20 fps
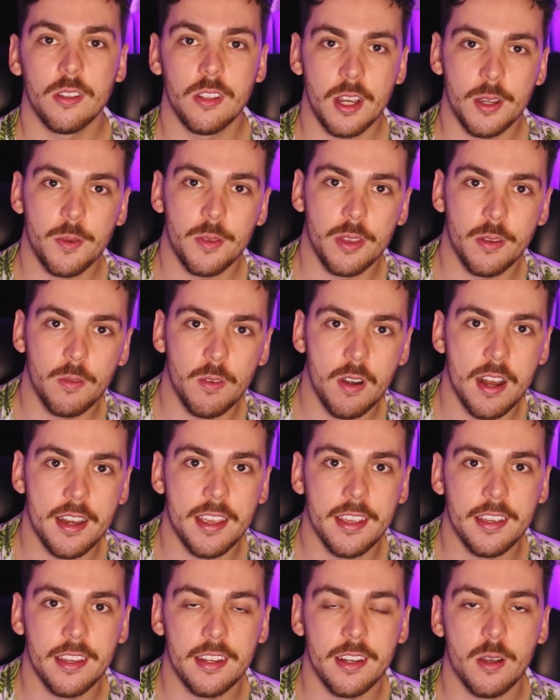Good luck with the
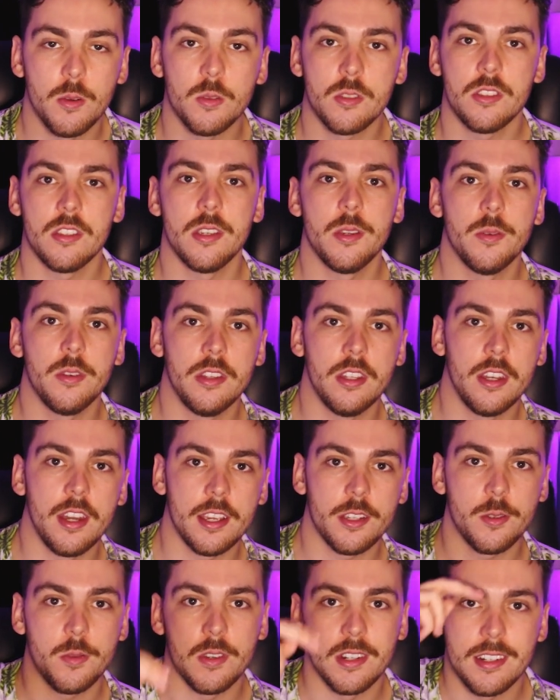writing, and I will see you in the
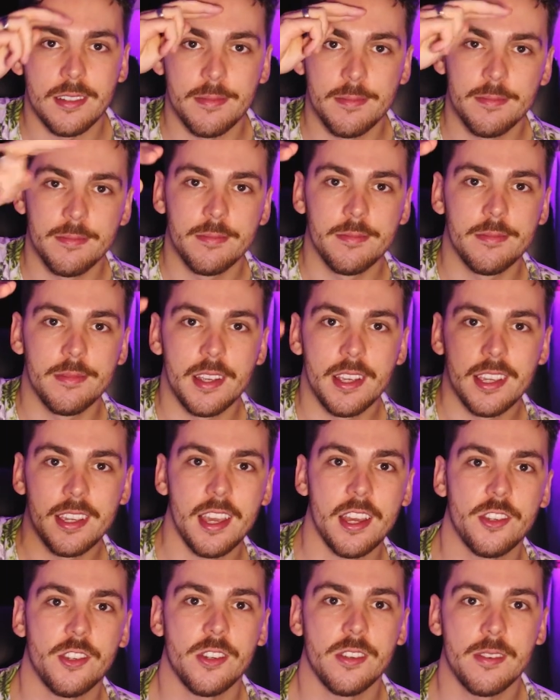next one.
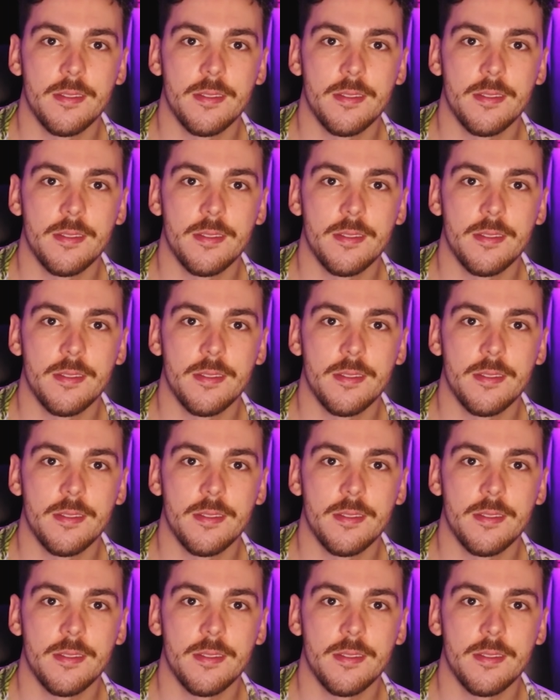Catch